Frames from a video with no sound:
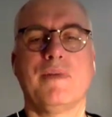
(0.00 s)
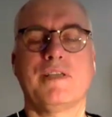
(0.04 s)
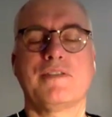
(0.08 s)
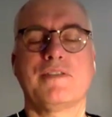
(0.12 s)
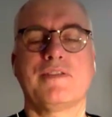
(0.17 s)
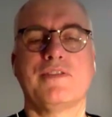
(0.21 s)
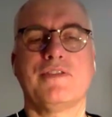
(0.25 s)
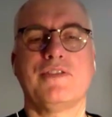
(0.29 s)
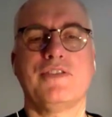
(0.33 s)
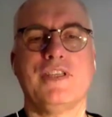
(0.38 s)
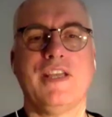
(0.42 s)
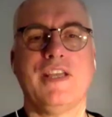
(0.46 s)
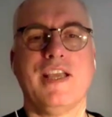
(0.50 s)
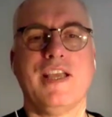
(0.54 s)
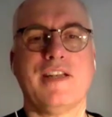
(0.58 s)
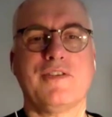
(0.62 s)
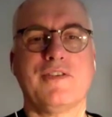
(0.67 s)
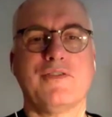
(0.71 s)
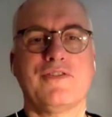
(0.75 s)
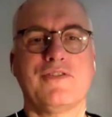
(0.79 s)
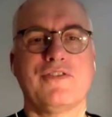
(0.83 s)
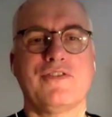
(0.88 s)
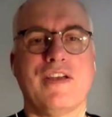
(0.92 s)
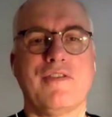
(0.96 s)
Master Chi had
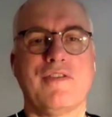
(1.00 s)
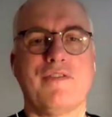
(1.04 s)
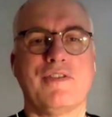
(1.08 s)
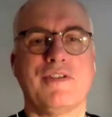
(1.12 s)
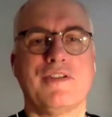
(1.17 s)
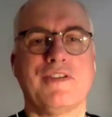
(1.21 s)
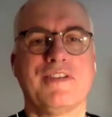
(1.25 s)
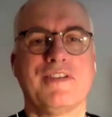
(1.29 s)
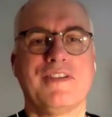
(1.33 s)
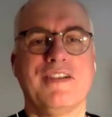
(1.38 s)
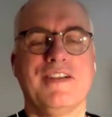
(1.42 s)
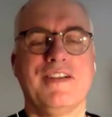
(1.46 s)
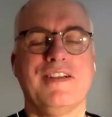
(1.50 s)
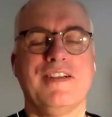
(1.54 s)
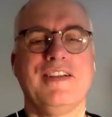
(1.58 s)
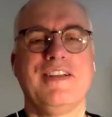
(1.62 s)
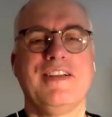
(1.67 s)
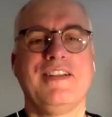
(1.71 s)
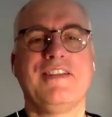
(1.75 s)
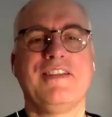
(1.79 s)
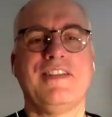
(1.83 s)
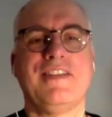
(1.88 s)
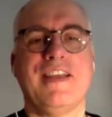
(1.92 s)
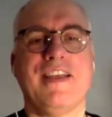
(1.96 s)
to travel
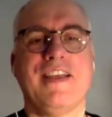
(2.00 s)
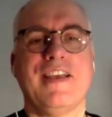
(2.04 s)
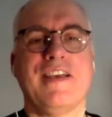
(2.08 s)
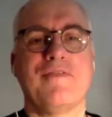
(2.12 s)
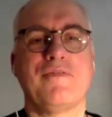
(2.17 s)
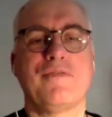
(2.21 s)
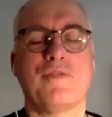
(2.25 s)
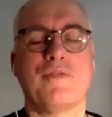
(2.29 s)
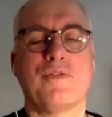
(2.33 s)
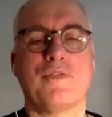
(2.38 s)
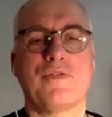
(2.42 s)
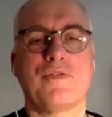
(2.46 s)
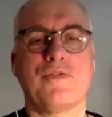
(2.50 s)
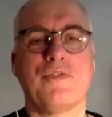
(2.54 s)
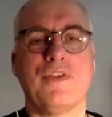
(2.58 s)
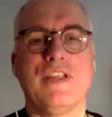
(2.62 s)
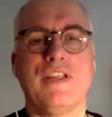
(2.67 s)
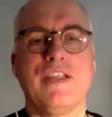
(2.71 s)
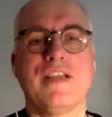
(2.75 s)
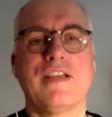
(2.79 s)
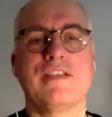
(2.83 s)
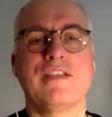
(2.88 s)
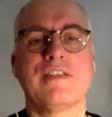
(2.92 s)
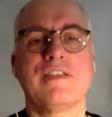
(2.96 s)
there for 3
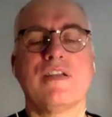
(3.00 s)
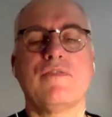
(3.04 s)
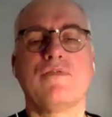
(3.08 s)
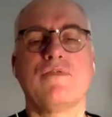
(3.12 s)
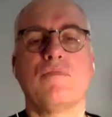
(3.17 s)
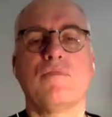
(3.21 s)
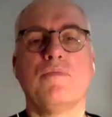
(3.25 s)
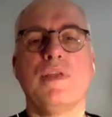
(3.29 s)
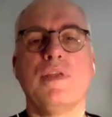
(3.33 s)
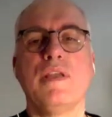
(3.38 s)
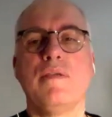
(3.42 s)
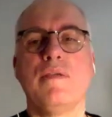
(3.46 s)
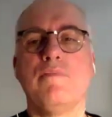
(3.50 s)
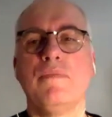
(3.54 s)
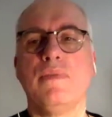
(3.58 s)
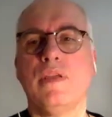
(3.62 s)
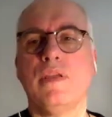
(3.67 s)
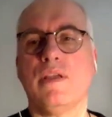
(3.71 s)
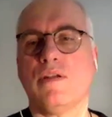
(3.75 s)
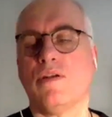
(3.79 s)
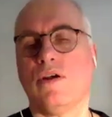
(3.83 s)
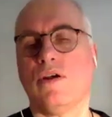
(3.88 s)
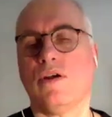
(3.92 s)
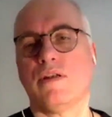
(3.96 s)
years, and from him
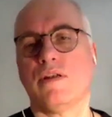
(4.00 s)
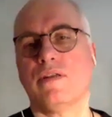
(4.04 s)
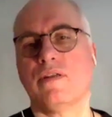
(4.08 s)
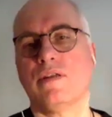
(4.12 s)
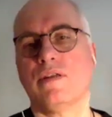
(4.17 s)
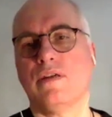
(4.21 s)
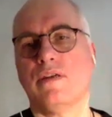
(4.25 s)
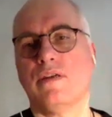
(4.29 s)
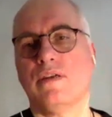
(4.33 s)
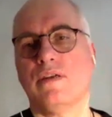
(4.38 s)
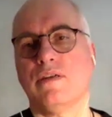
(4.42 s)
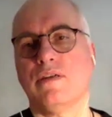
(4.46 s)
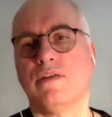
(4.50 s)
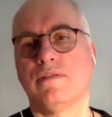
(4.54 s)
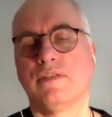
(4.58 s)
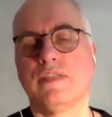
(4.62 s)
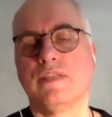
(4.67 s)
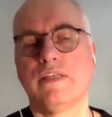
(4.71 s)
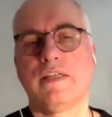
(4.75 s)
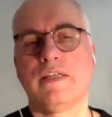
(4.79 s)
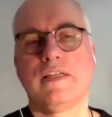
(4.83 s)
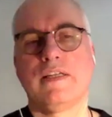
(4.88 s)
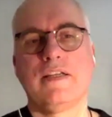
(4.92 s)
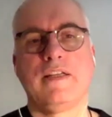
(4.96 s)
he got a
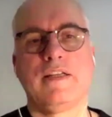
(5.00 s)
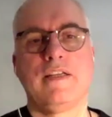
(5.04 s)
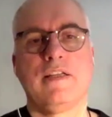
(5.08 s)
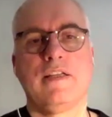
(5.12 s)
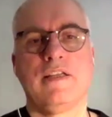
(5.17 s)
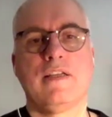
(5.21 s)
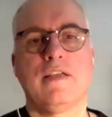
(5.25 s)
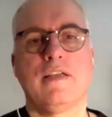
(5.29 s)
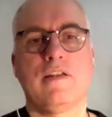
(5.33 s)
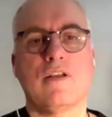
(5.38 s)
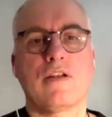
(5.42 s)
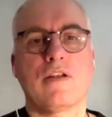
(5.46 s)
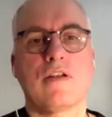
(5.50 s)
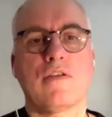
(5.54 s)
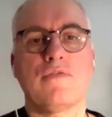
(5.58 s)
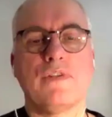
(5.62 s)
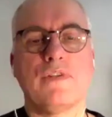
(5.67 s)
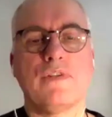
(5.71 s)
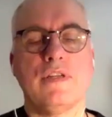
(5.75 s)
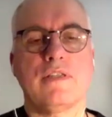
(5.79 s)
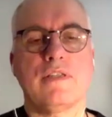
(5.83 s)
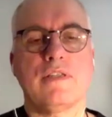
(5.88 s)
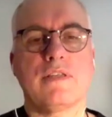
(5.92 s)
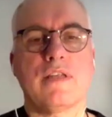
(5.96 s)
lot
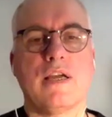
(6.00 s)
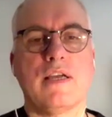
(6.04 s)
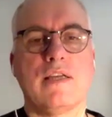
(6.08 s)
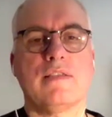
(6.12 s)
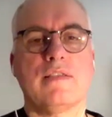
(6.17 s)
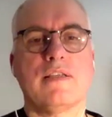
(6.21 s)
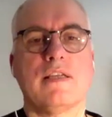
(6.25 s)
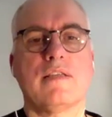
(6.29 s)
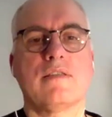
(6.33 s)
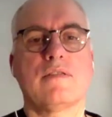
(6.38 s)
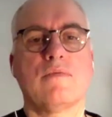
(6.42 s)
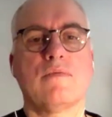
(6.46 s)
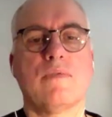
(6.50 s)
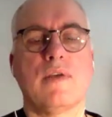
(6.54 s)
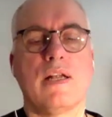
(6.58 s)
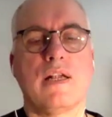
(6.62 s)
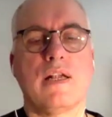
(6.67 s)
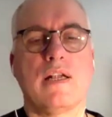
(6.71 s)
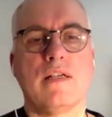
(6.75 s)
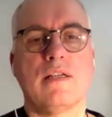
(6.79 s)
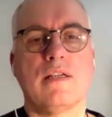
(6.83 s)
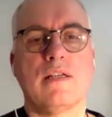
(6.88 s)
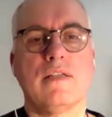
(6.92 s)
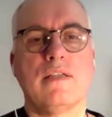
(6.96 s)
of insights as
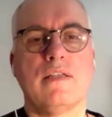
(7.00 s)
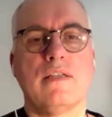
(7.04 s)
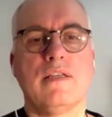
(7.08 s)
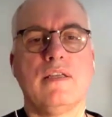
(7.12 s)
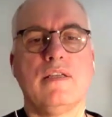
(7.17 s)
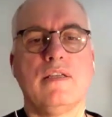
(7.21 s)
well.